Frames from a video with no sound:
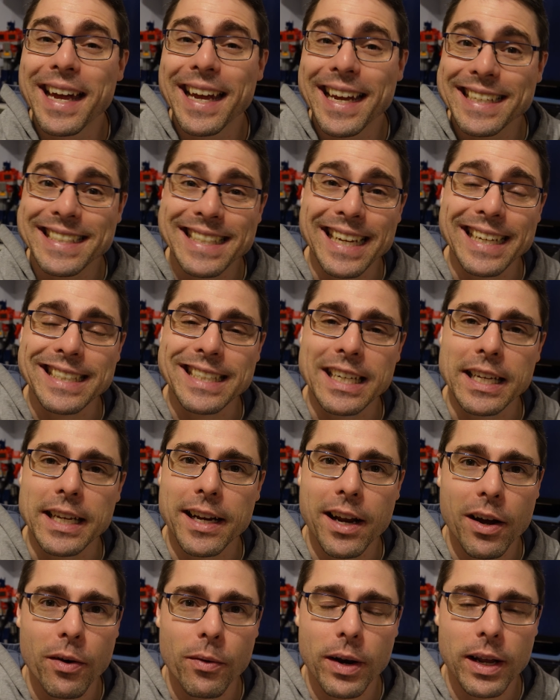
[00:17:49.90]

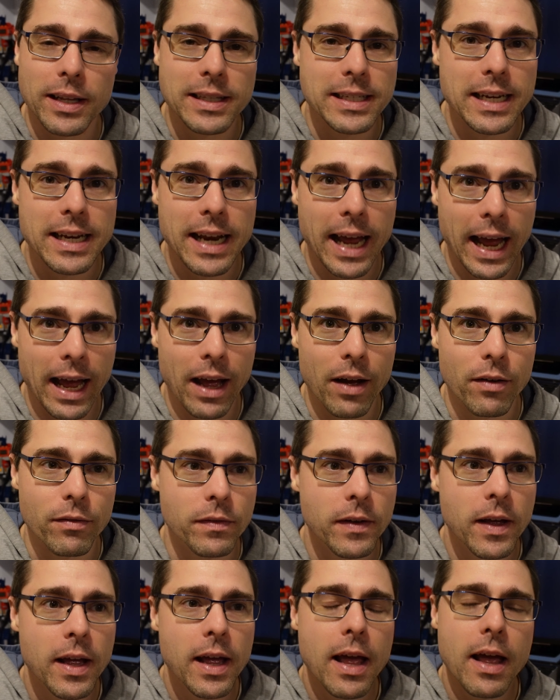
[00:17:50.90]
essentially, when I didn't
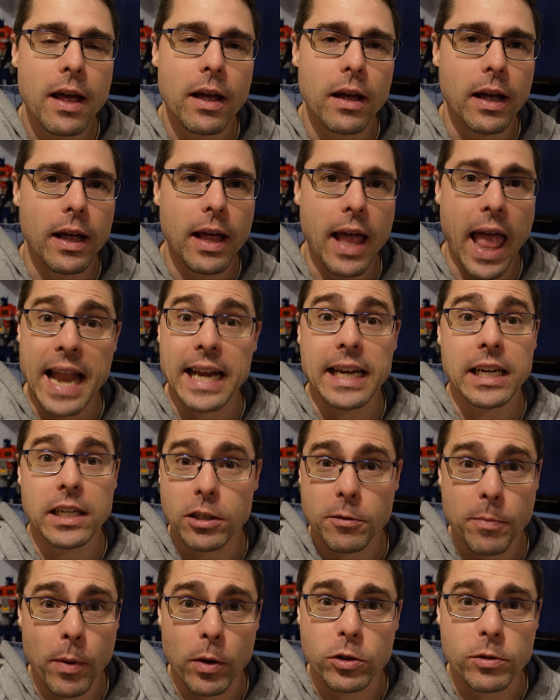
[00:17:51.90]
have any
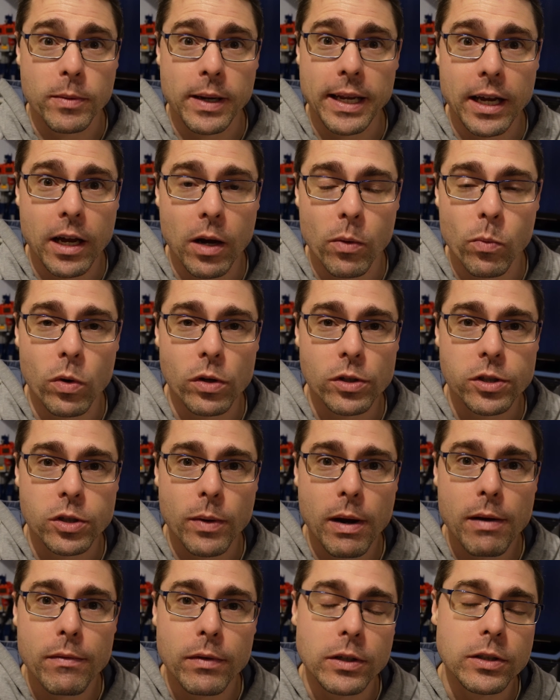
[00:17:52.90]
disposable income
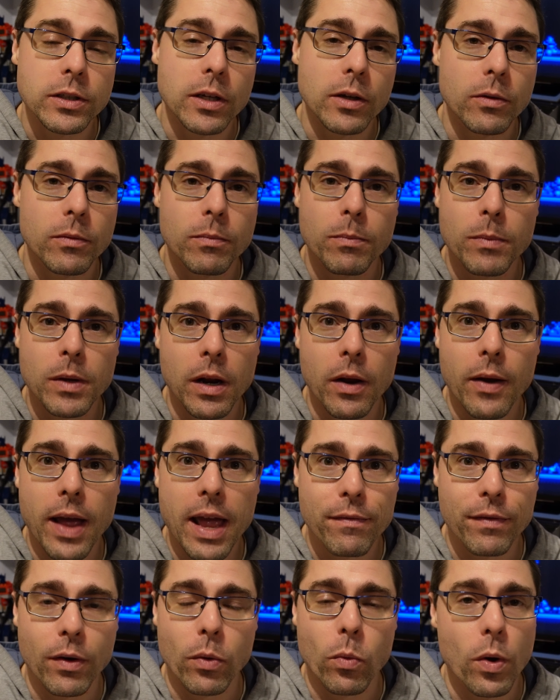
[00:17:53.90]
whatsoever. So,
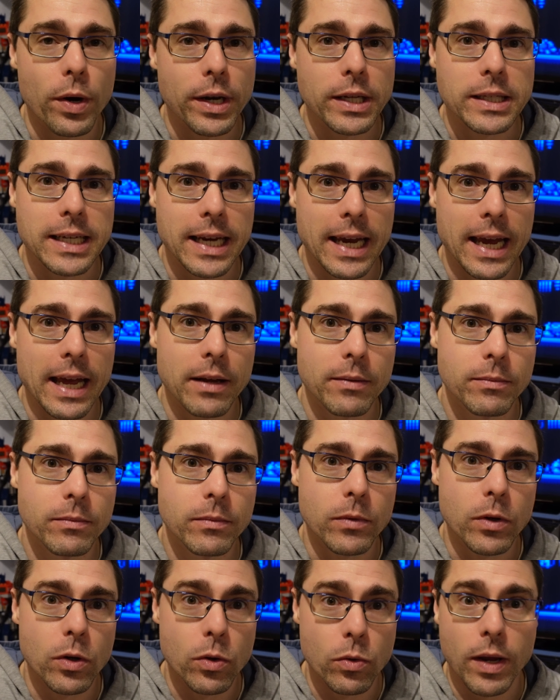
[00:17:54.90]
if I wanted to get
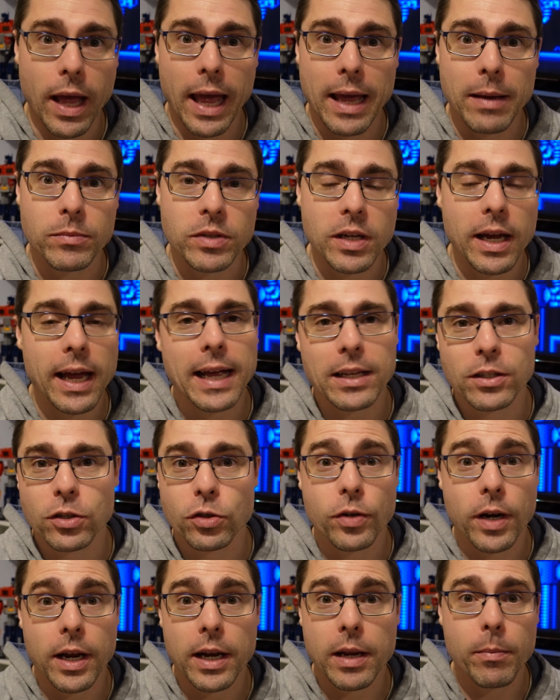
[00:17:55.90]
new games, I had
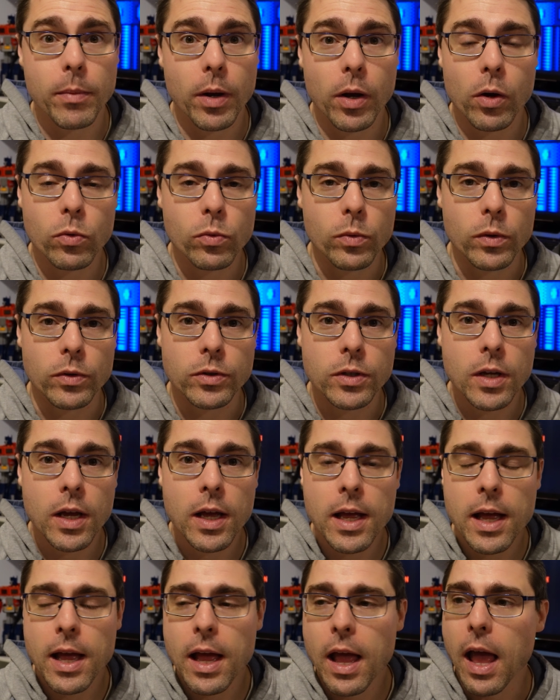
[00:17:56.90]
to trade in my old ones.
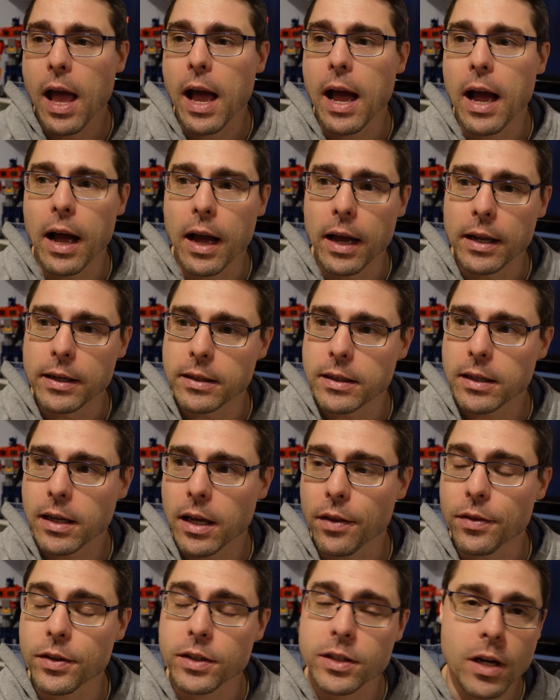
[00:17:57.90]
And
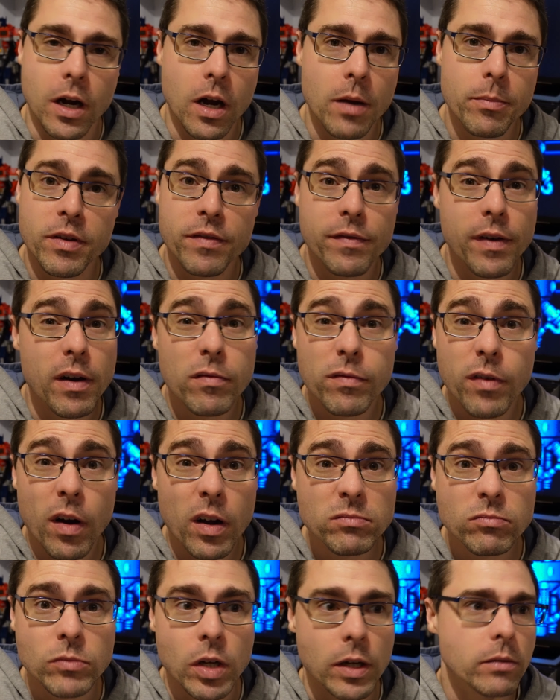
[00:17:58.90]
at the time, it felt
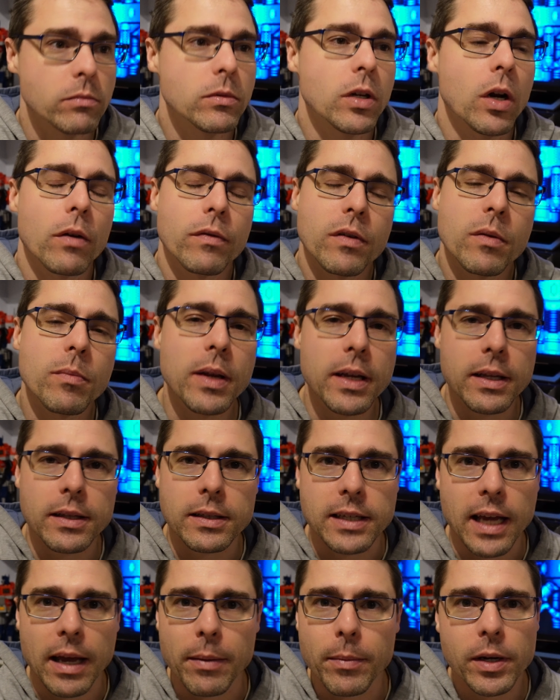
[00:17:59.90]
fine. Like, I've completed
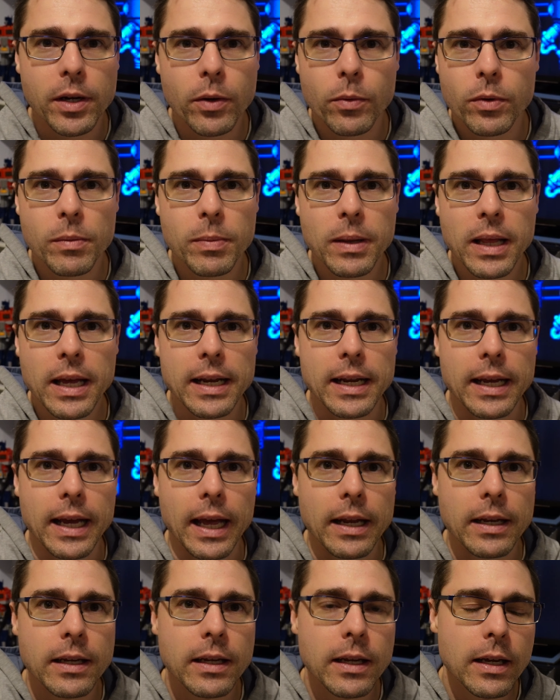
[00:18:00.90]
this game. I don't want to play it
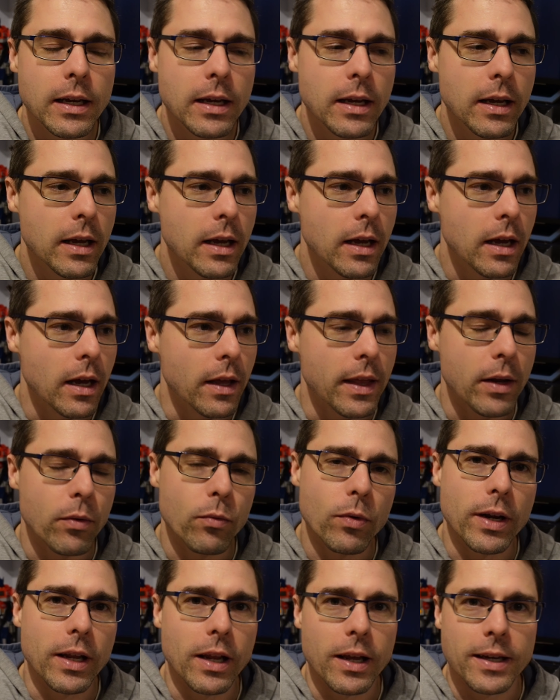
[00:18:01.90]
again. And
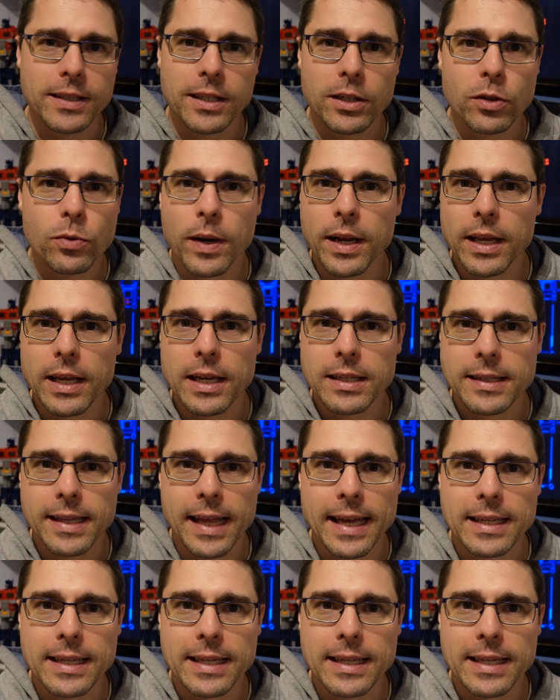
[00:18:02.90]
then realising 20 years